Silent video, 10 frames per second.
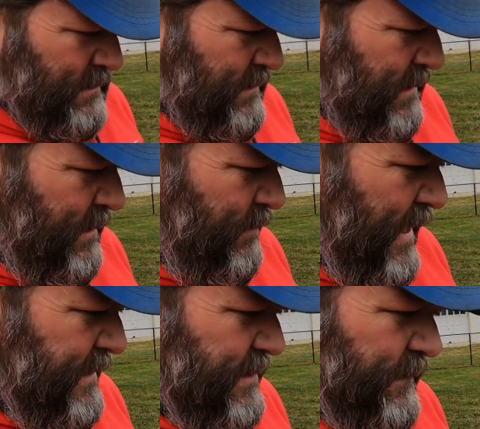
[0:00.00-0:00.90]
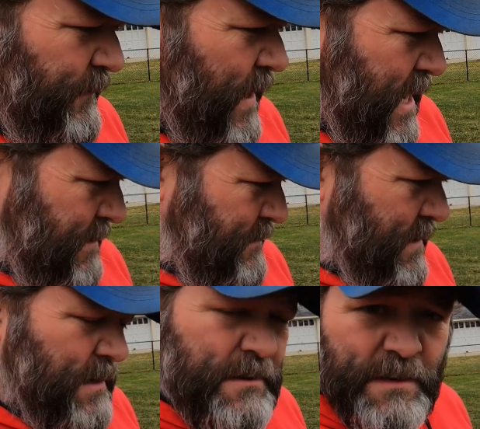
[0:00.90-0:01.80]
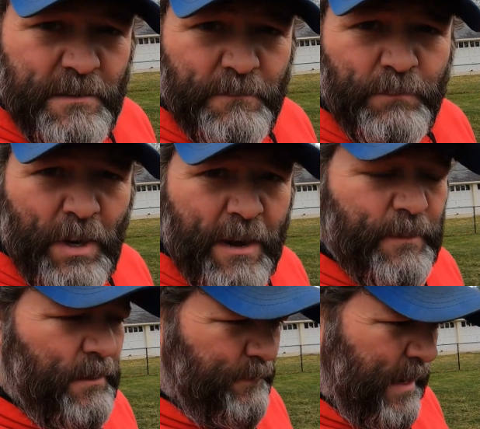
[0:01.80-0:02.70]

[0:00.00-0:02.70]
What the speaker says: sandblasting the frame, primer,